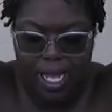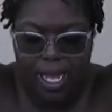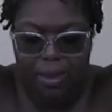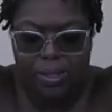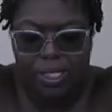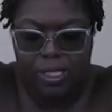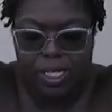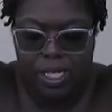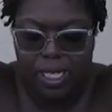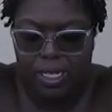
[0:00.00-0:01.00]
And we're just
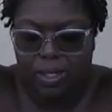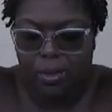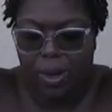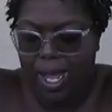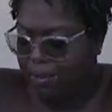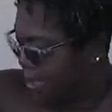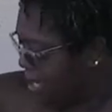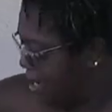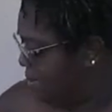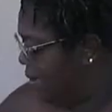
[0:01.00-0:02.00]
gonna grab
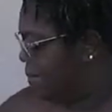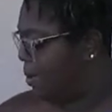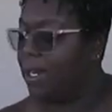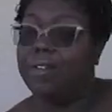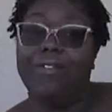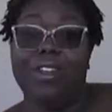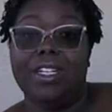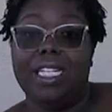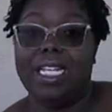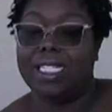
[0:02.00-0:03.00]
some and we're gonna
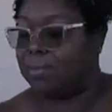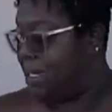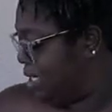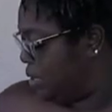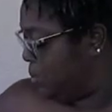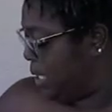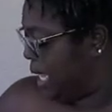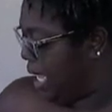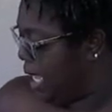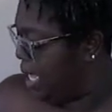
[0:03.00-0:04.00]
fill it as much as we
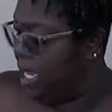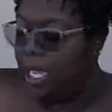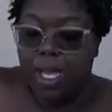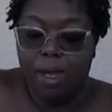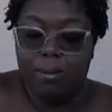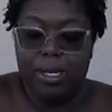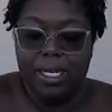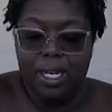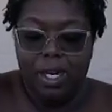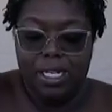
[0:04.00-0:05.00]
can, but
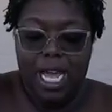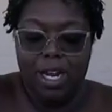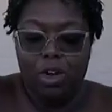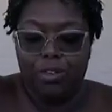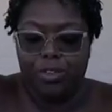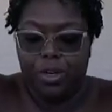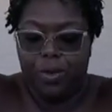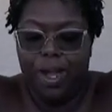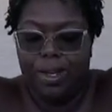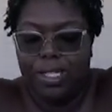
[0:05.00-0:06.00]
not
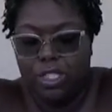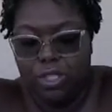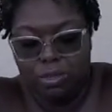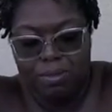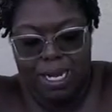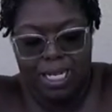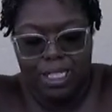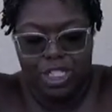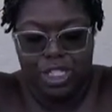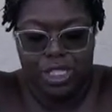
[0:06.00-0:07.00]
overcrowd it too
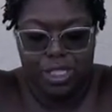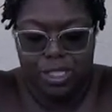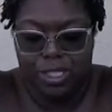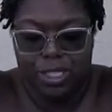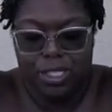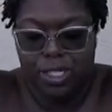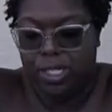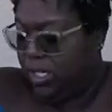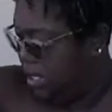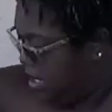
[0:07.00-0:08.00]
much.
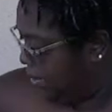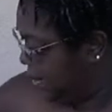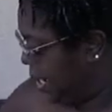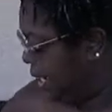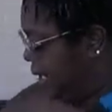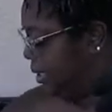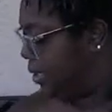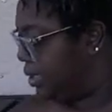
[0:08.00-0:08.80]
Alright.